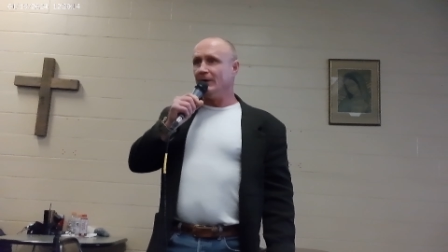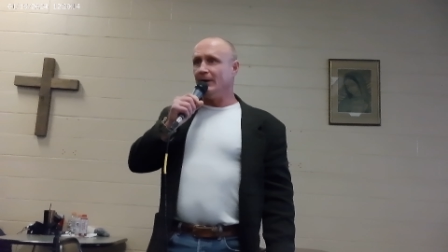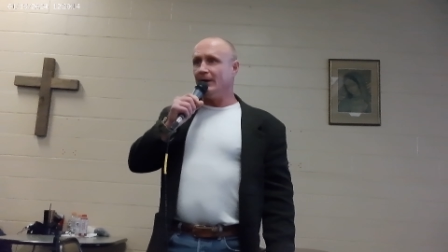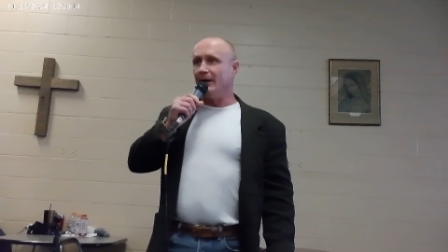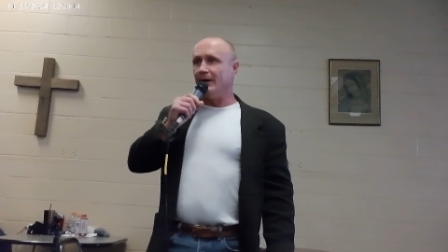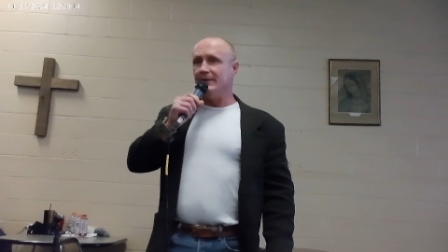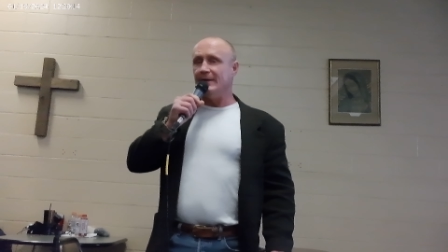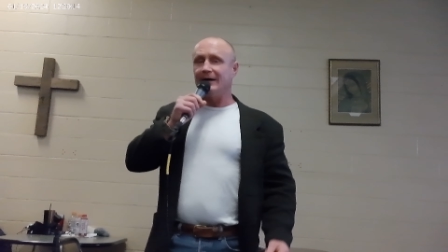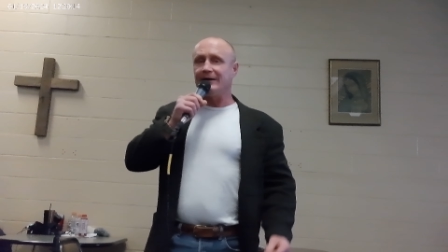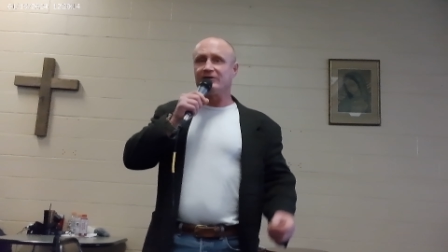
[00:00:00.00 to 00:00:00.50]

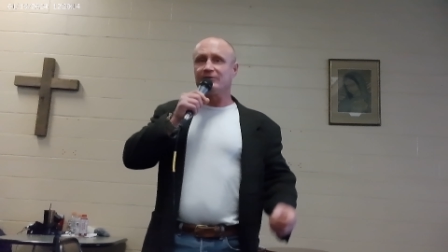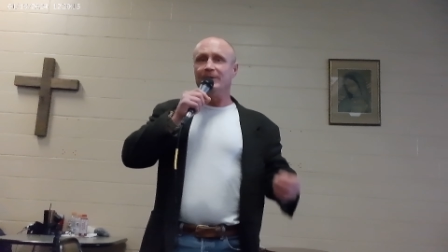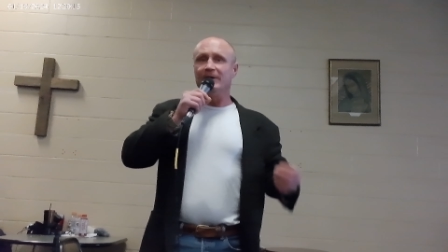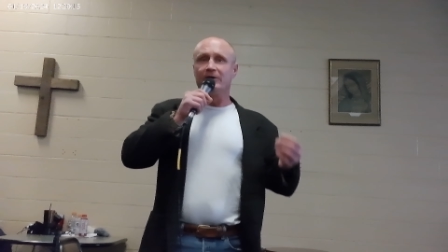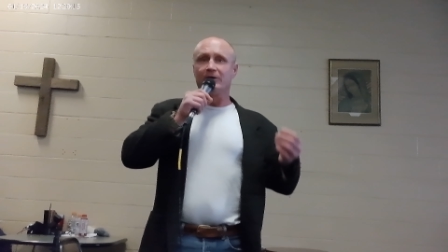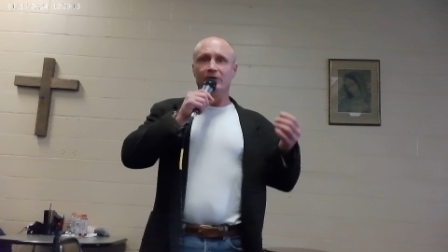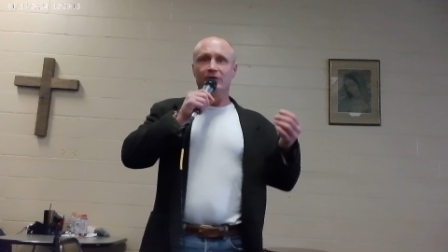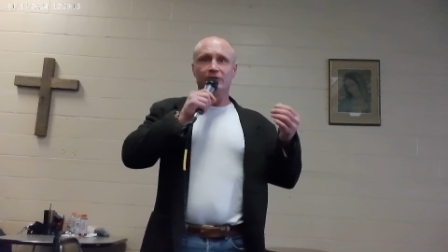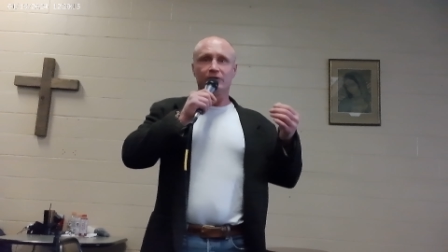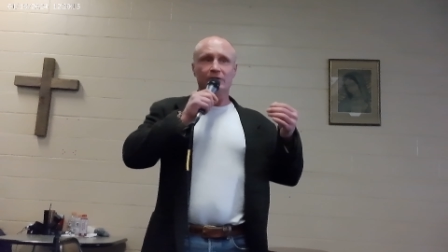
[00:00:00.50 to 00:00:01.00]
and that's
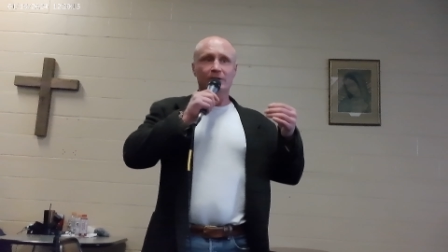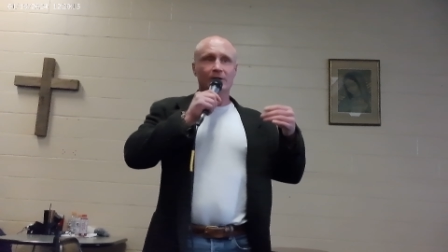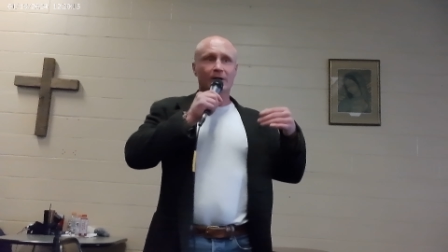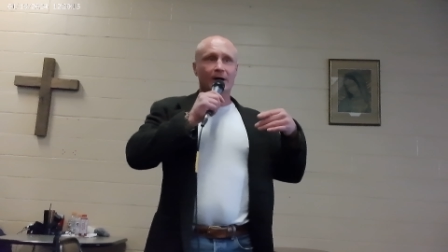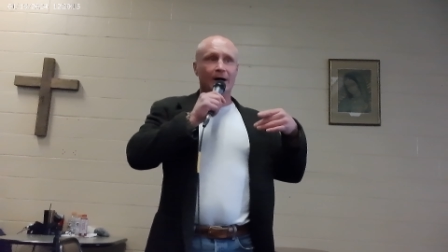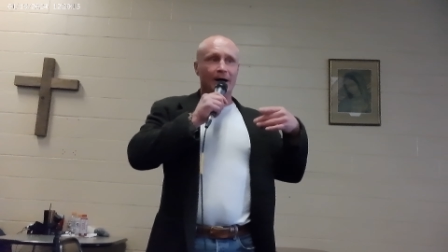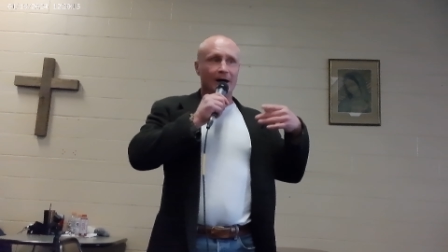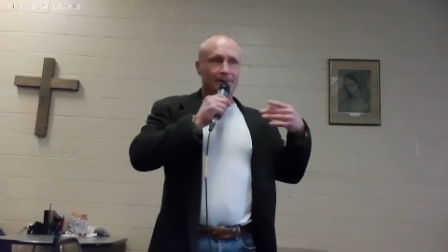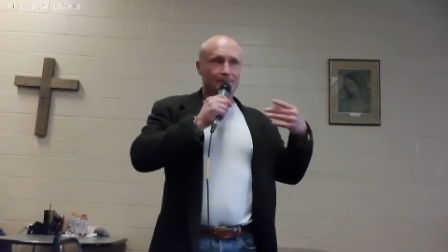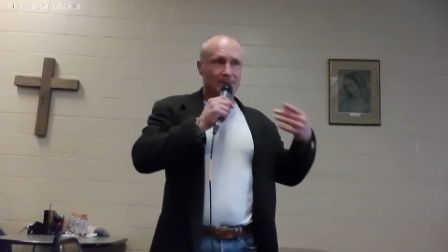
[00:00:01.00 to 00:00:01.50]
because
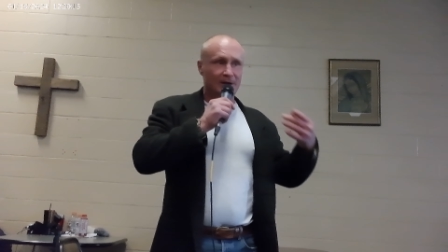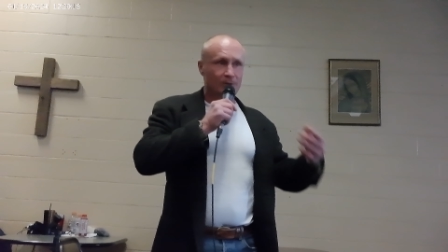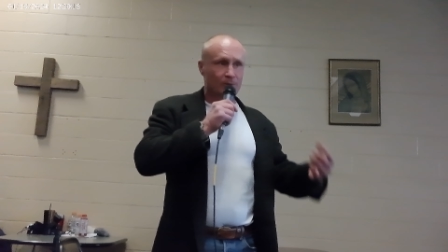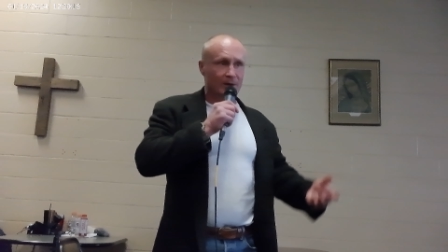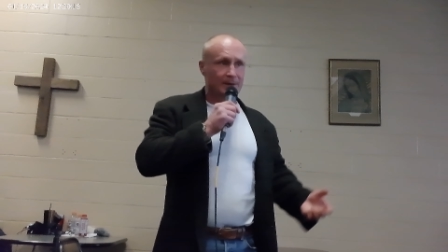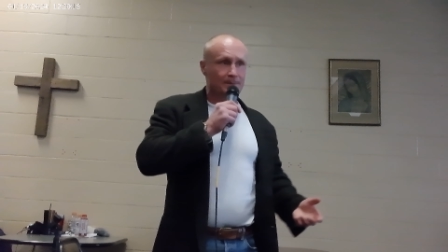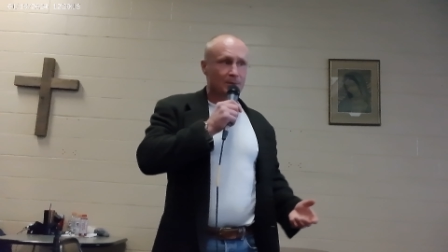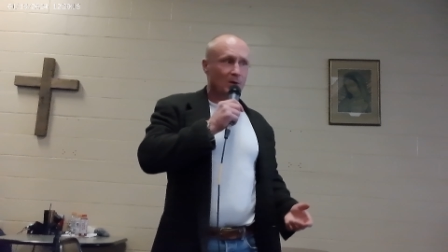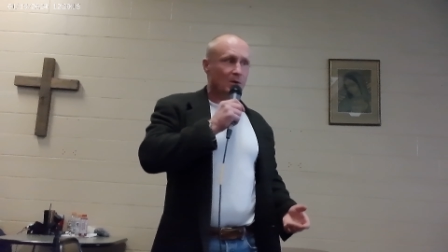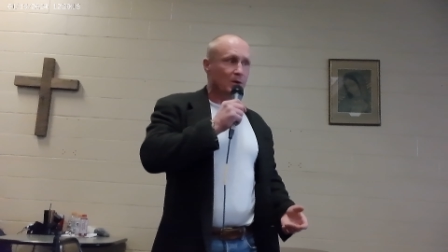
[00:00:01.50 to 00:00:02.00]
I had been
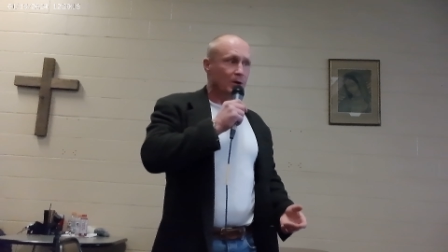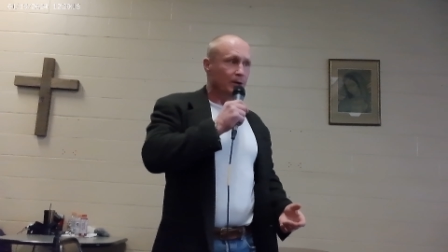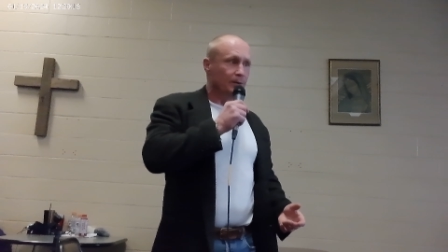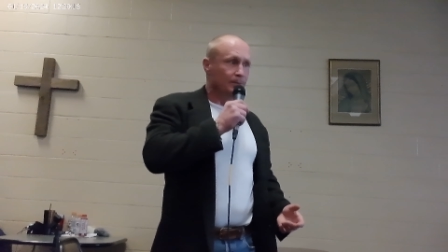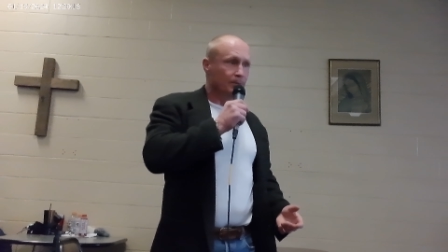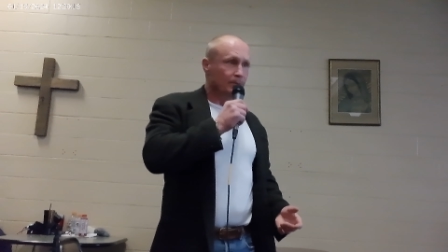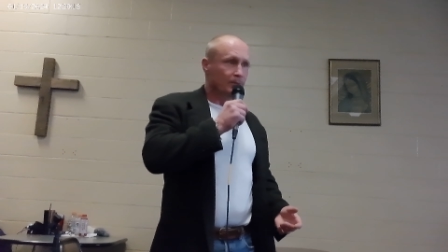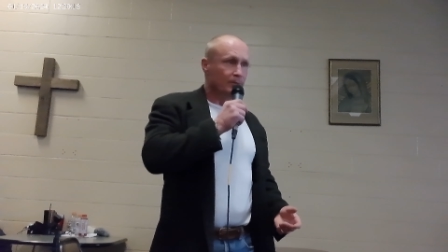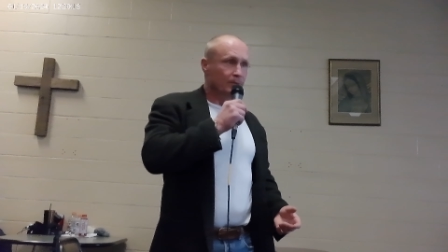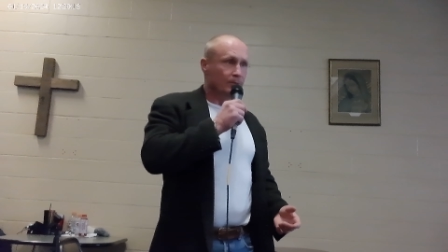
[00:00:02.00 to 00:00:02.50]
reborn
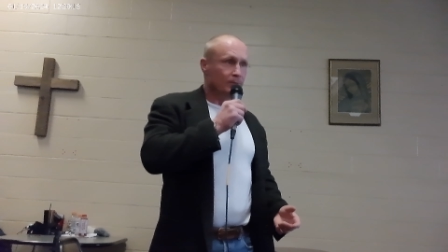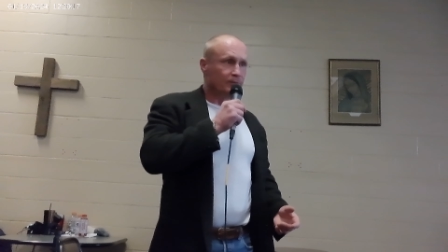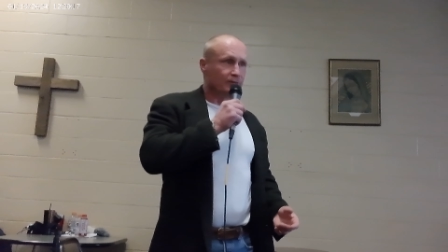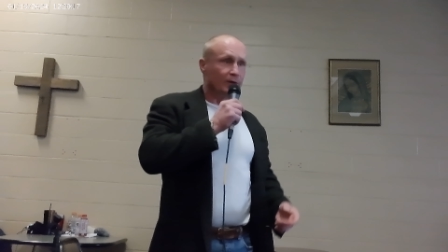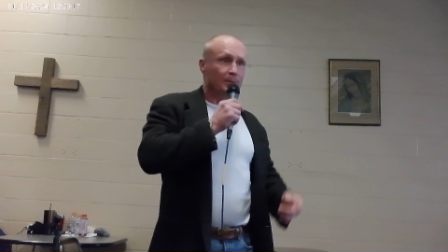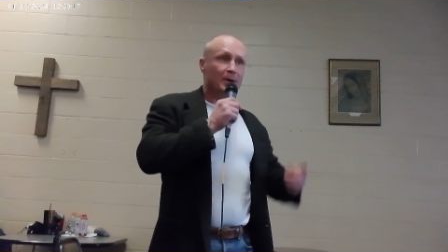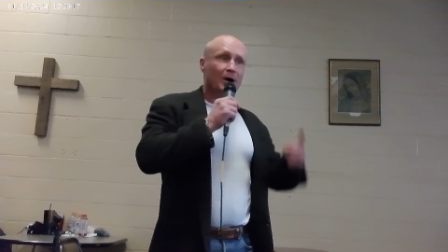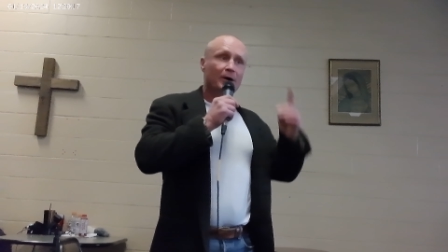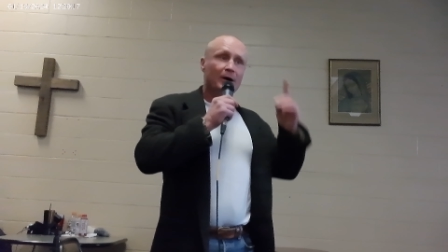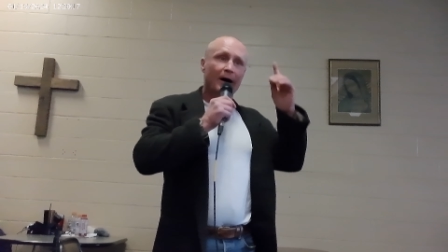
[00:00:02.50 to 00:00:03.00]

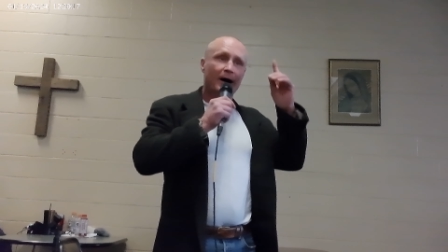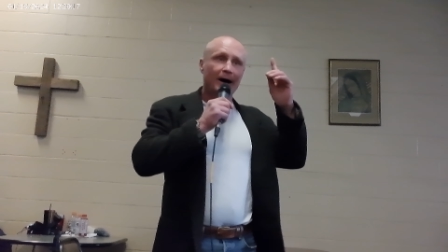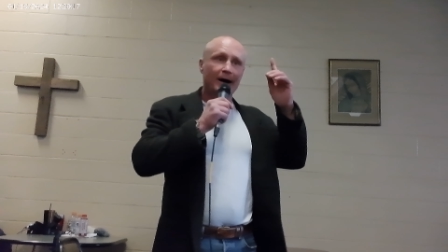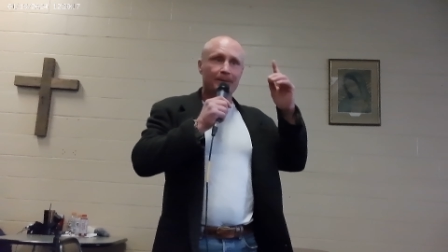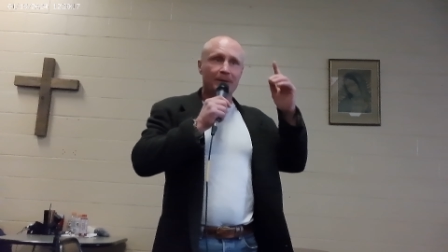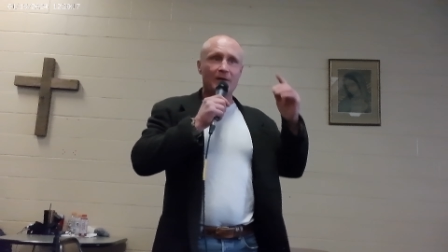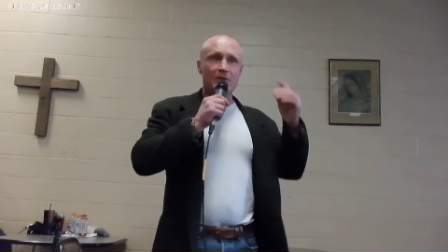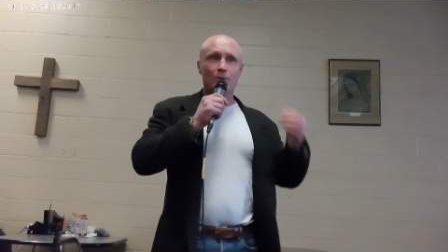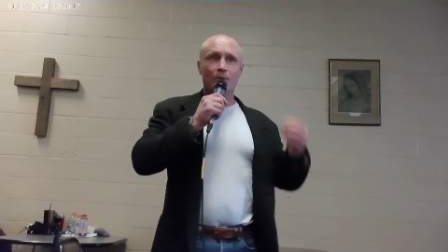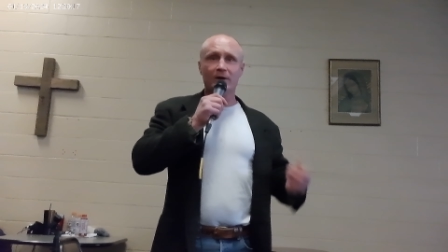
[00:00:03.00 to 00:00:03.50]
from on high
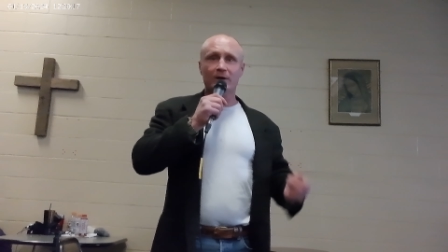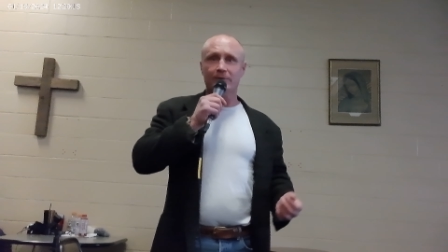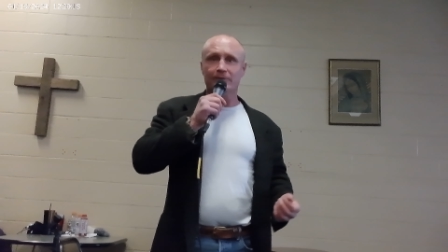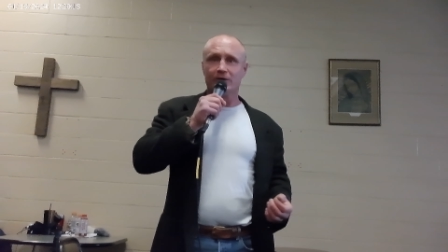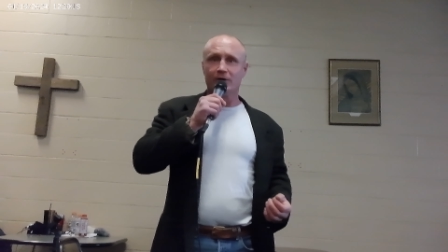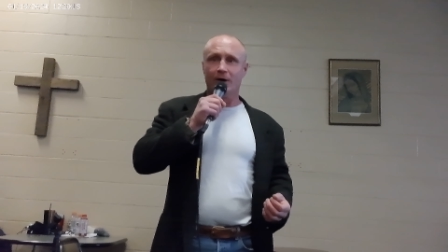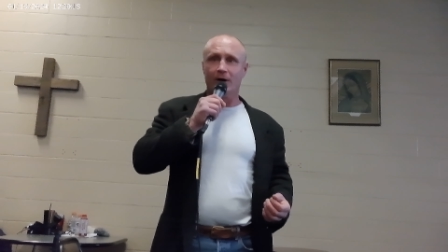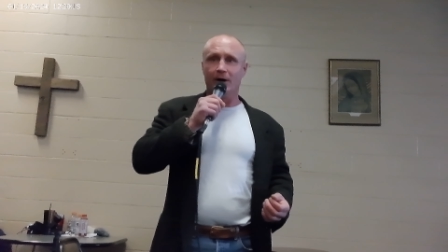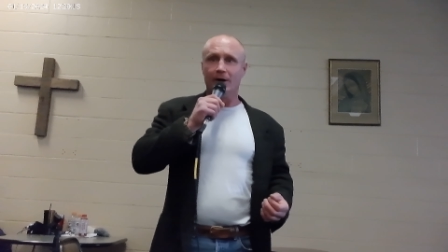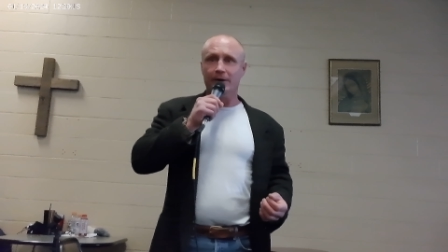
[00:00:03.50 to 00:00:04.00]
by the will of
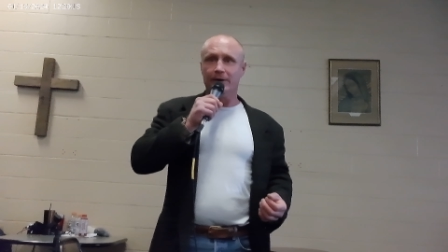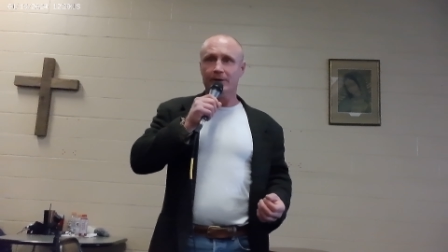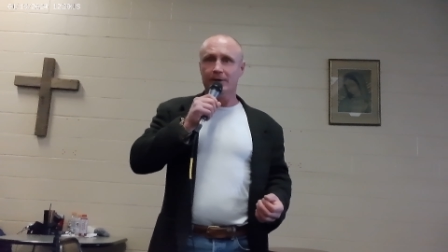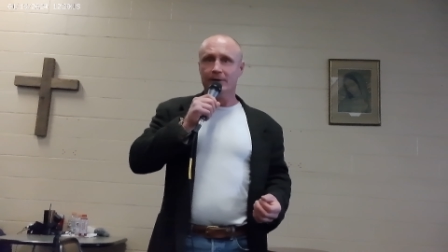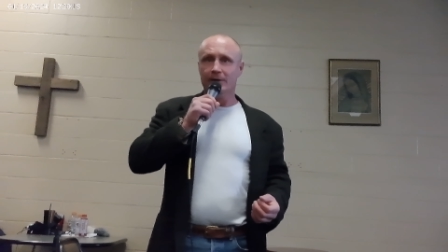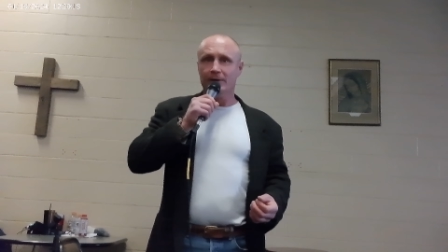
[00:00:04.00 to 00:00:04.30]
God,